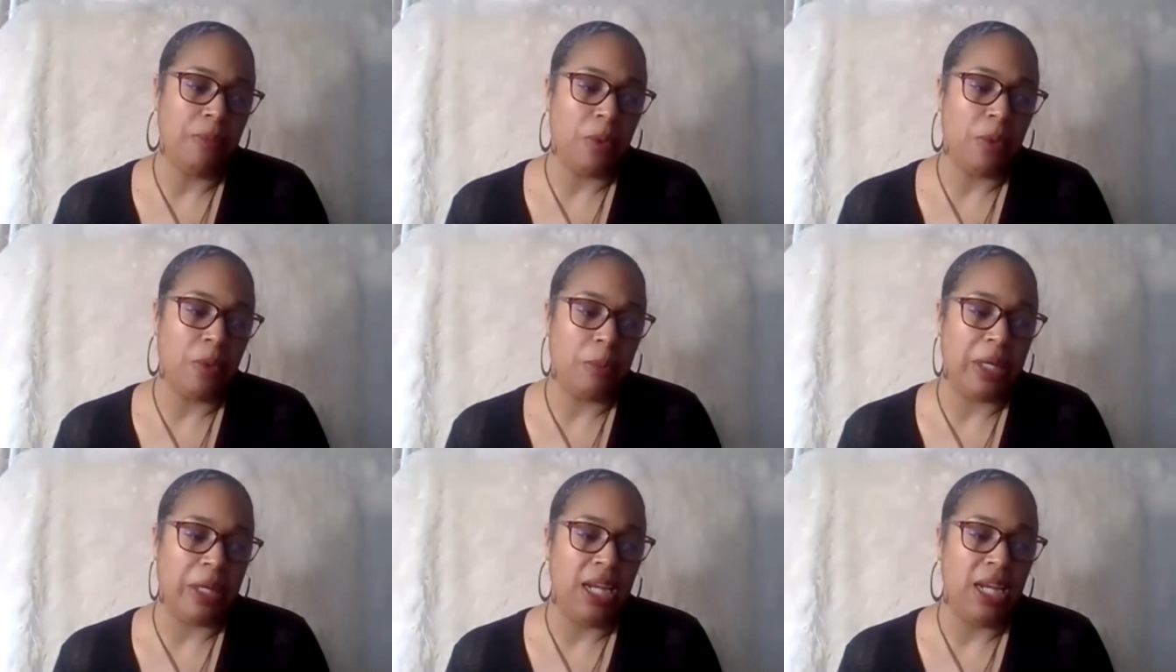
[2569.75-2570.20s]

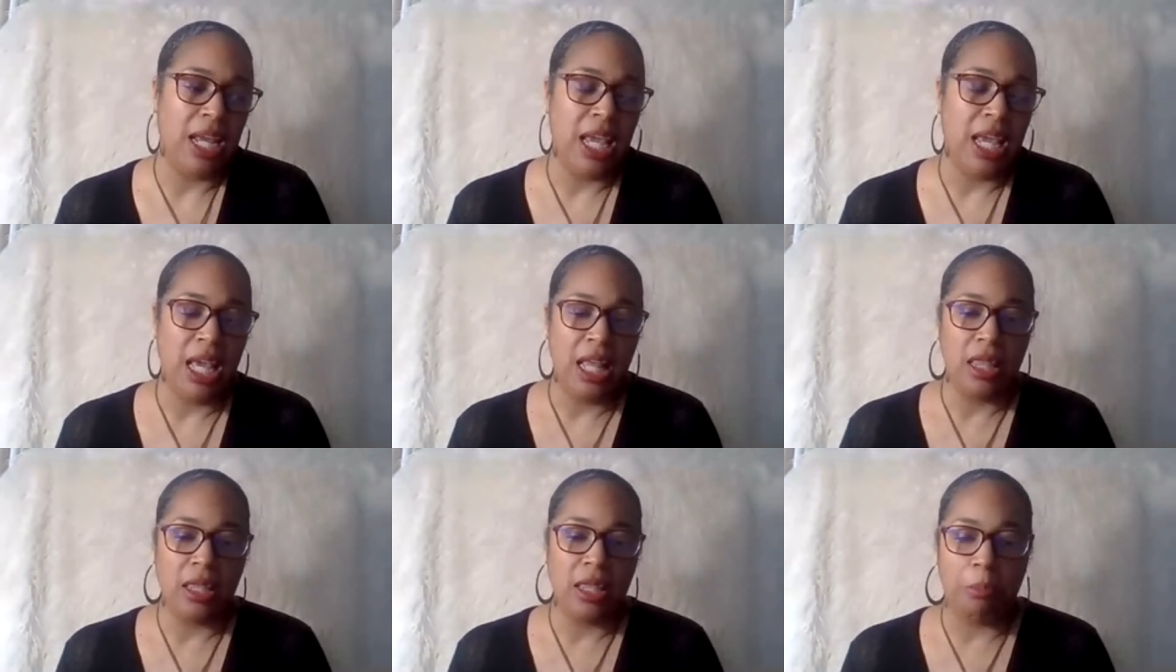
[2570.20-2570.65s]
but
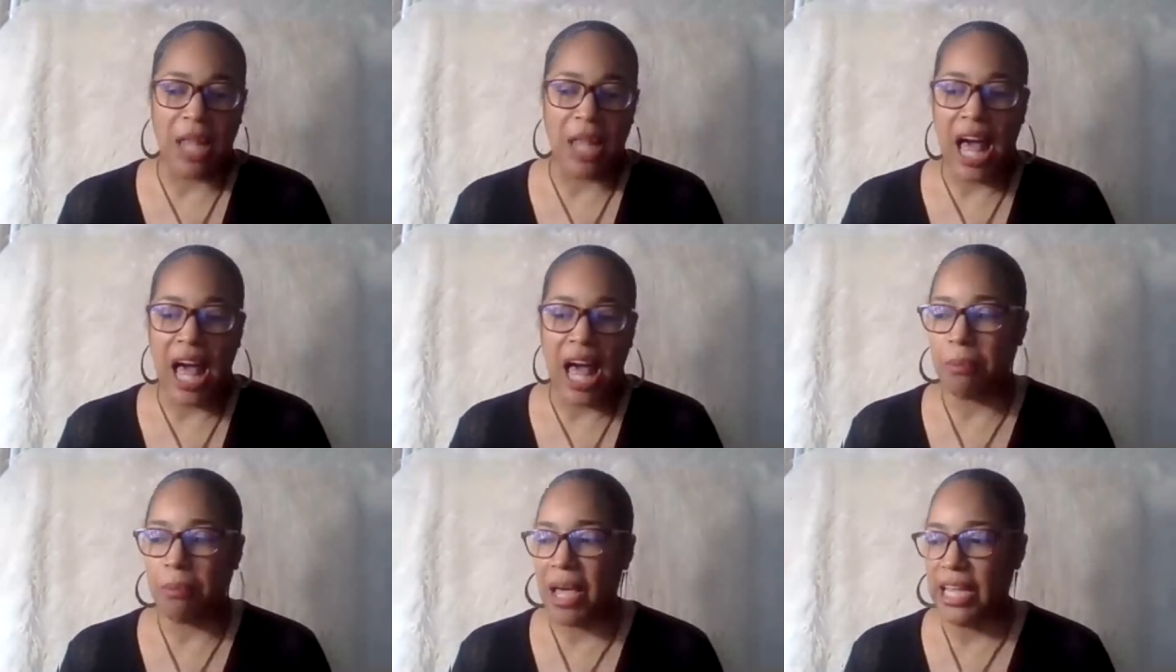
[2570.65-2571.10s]
the block
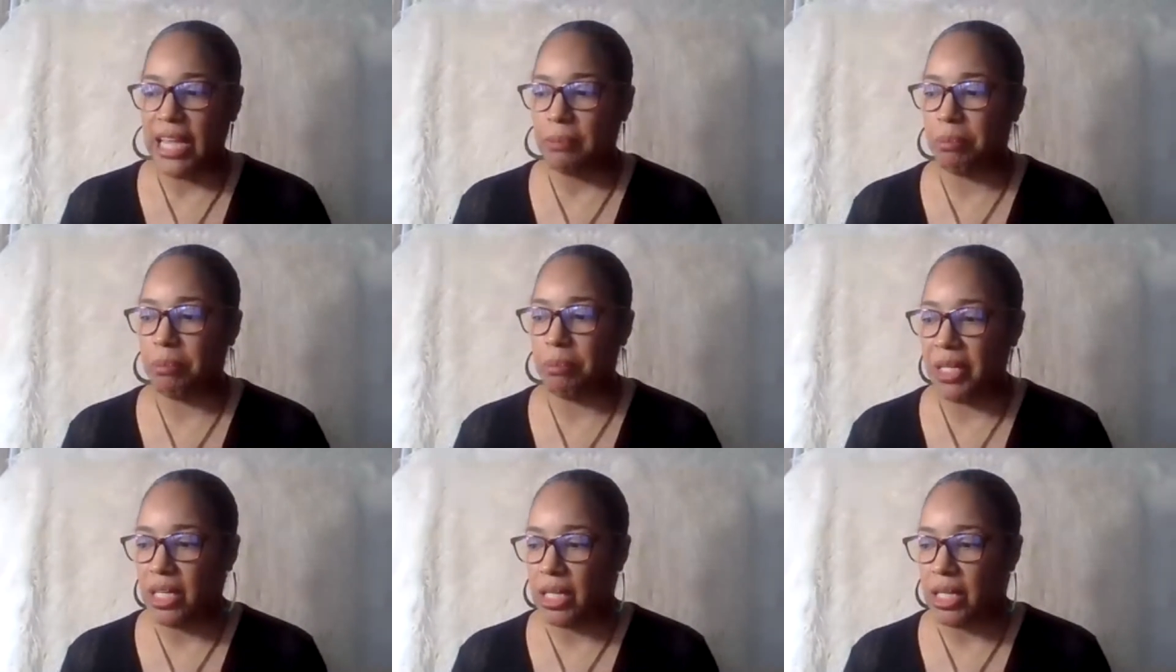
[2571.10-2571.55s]
might
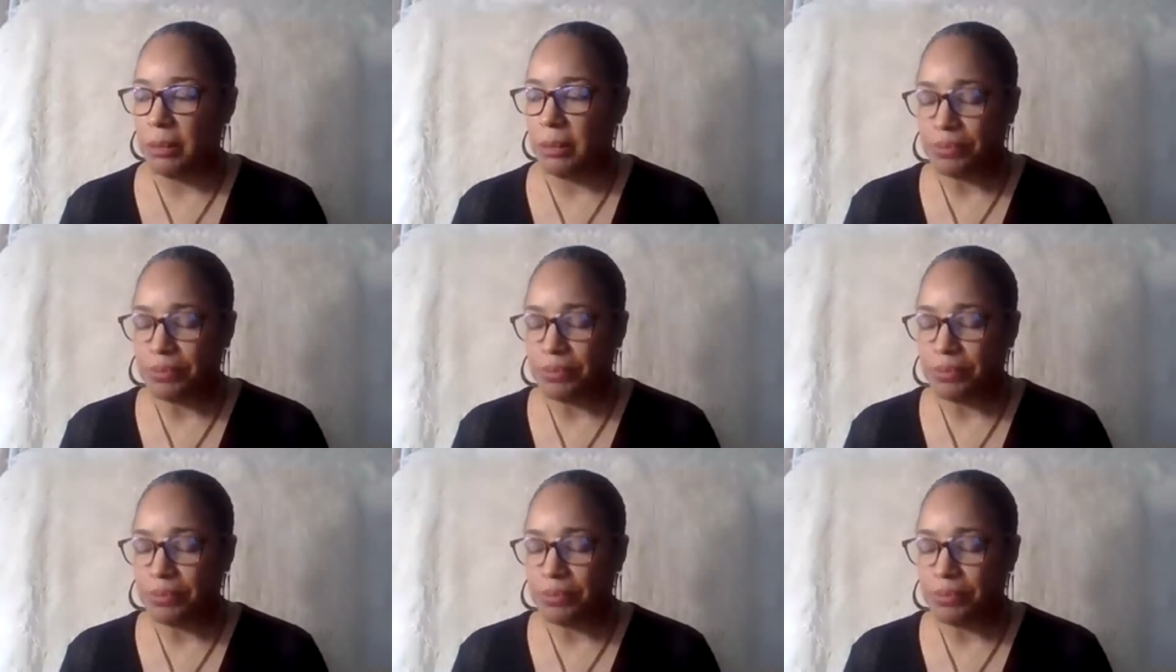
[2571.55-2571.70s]
be